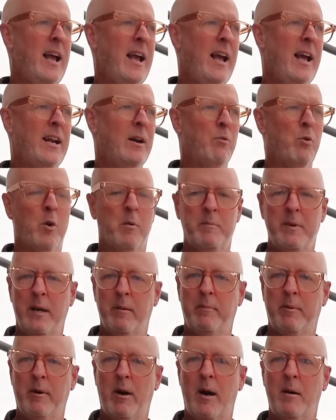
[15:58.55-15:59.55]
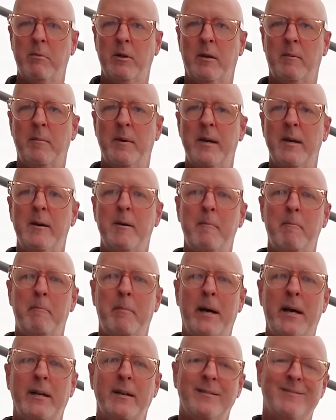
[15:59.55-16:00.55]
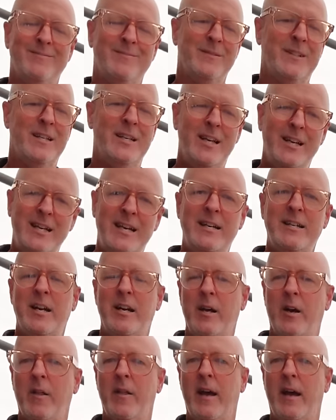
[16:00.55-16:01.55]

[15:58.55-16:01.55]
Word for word: and it won't be a problem. But you need to know